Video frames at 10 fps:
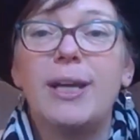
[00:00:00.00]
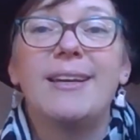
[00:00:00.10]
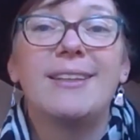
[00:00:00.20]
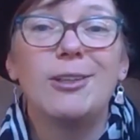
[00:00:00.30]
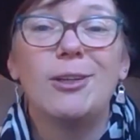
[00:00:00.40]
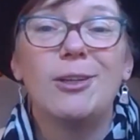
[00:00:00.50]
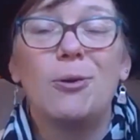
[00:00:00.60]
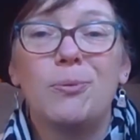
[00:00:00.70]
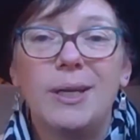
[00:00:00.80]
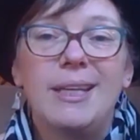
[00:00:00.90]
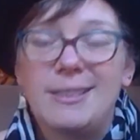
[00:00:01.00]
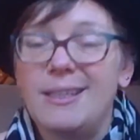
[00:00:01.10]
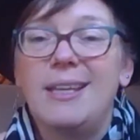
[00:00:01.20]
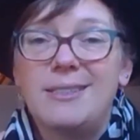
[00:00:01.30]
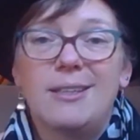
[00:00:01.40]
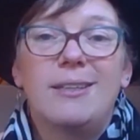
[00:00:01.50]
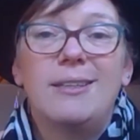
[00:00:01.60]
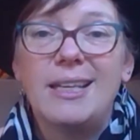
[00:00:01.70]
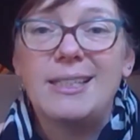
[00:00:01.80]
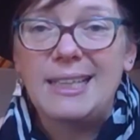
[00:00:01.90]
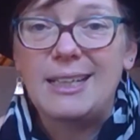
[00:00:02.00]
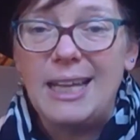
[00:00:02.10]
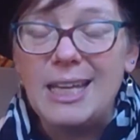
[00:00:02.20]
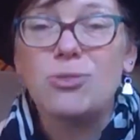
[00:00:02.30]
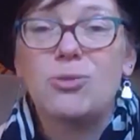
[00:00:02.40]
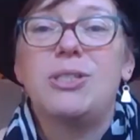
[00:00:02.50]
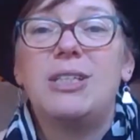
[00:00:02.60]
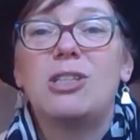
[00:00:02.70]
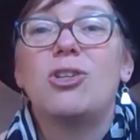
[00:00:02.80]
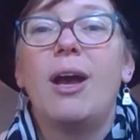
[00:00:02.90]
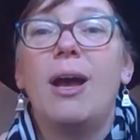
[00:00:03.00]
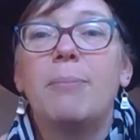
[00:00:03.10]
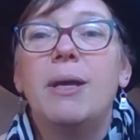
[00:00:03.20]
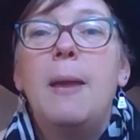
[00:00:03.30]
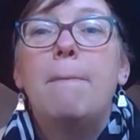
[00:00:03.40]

It's an interesting job,